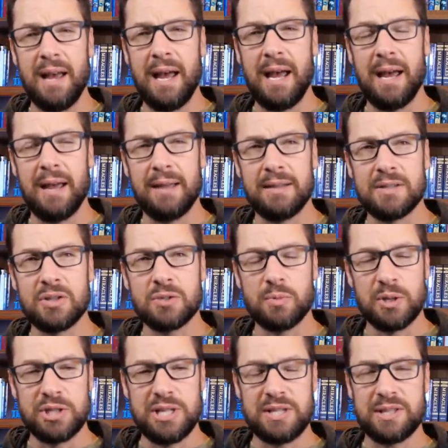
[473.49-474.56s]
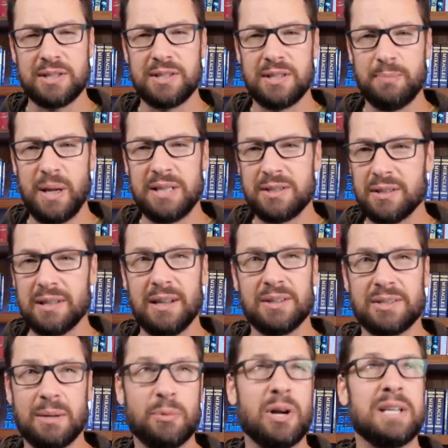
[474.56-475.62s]
And this is where Jesus basically, I'll
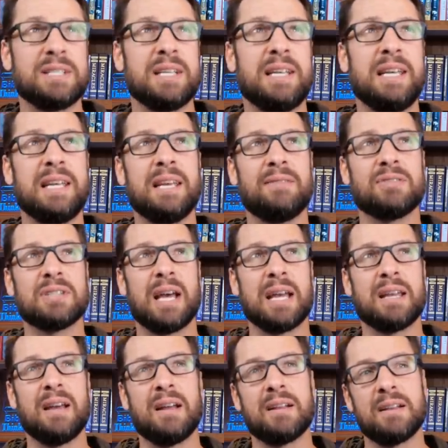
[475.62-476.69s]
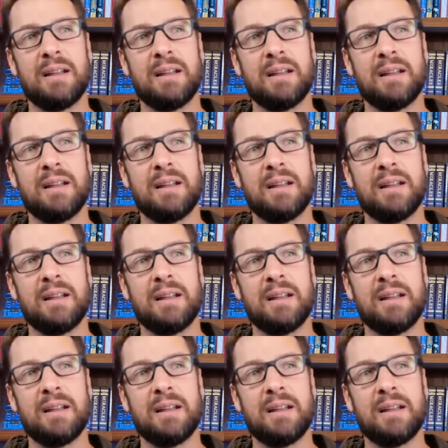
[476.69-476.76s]
summarize, he gives like